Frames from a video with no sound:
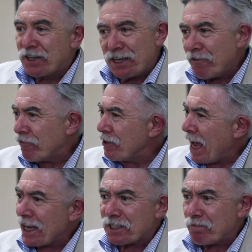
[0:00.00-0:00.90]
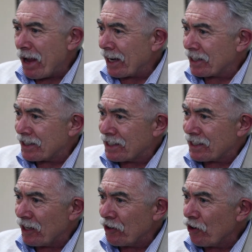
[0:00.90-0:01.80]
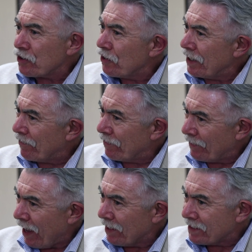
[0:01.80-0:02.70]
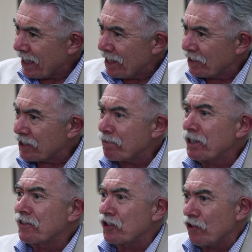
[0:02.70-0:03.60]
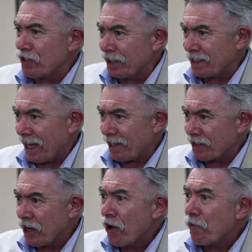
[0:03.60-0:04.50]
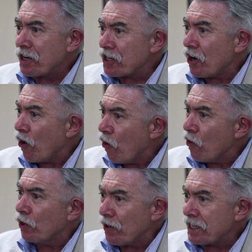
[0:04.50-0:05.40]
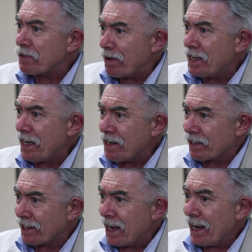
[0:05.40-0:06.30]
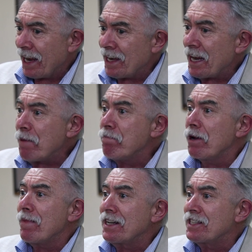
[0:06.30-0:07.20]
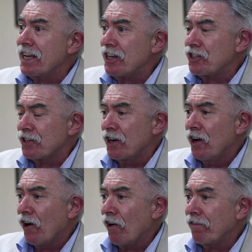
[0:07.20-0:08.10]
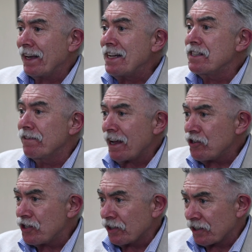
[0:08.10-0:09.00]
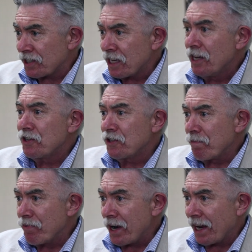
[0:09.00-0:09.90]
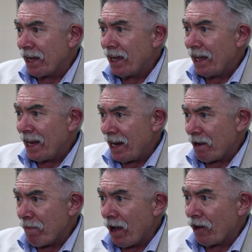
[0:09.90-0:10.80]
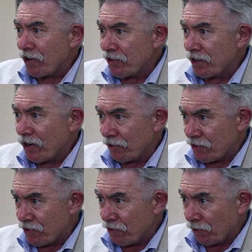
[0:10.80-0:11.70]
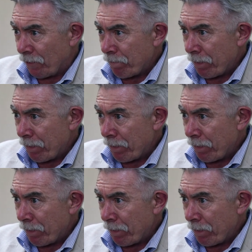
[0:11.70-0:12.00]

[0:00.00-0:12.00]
different aspects, not only of hard science, but of social science, which are all going to be needed in implementation of interventions to bring AMR under control,